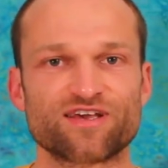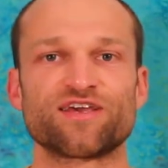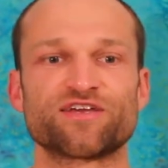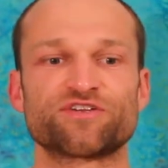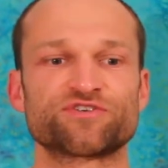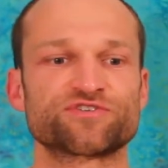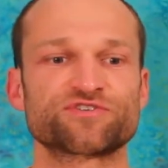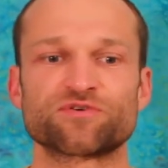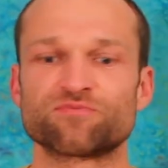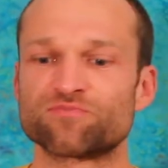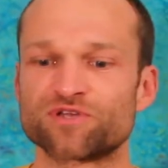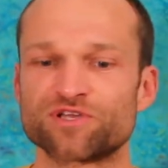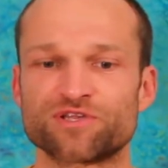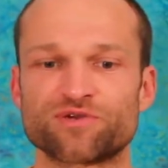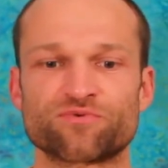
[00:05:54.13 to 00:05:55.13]
it just
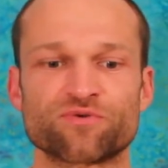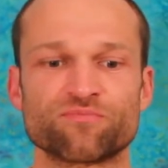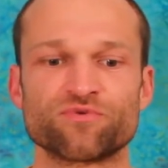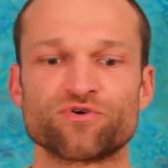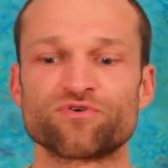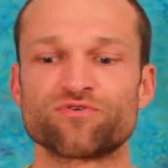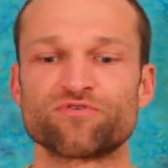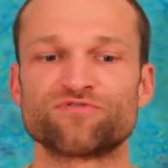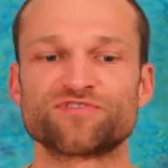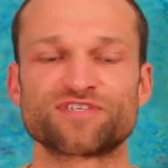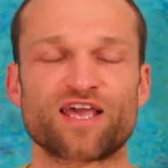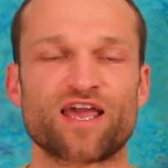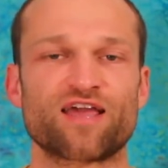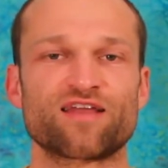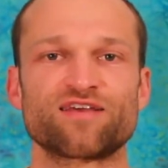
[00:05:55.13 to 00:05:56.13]
completely removes
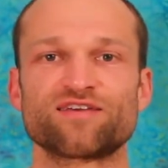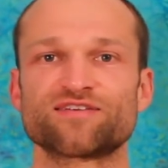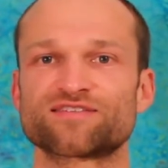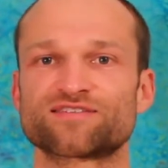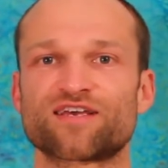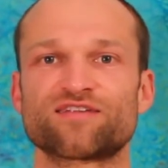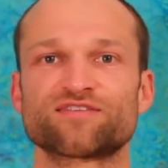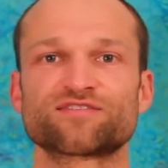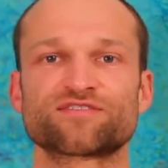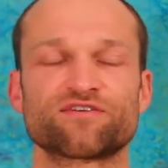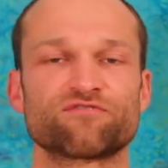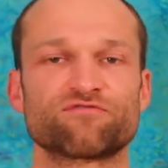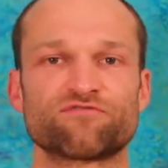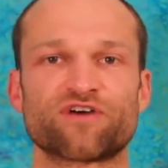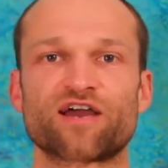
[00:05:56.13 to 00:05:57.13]
any sense
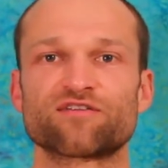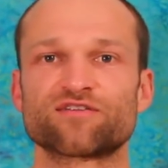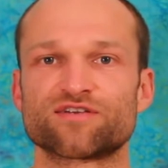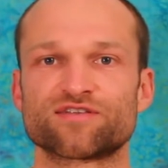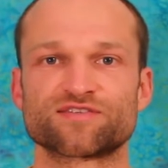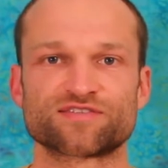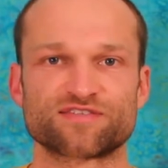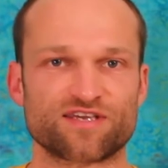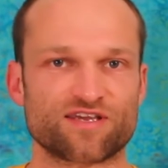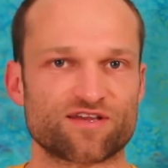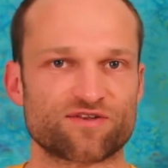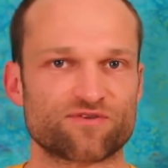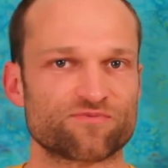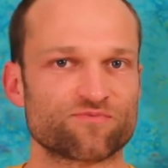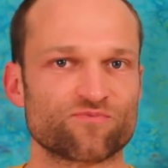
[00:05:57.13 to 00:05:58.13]
of violence
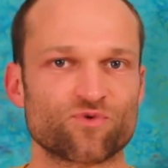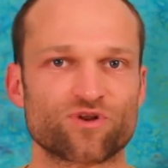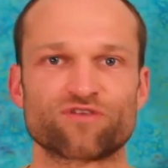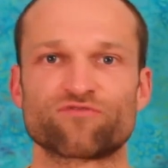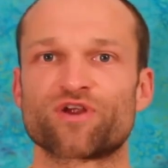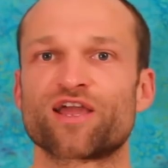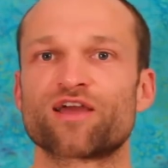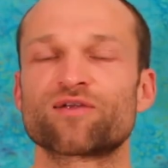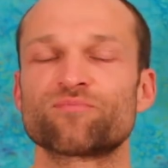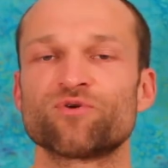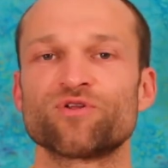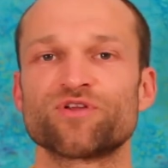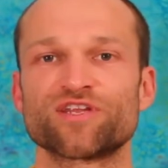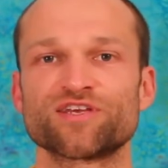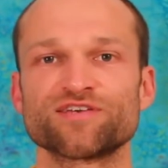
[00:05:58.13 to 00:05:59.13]
in whatever
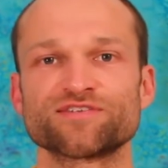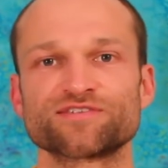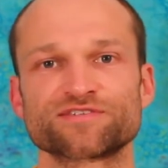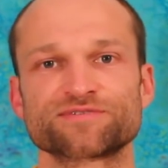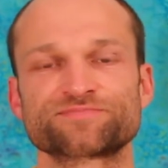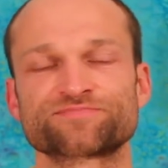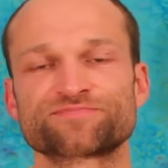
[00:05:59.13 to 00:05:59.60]
animal it is.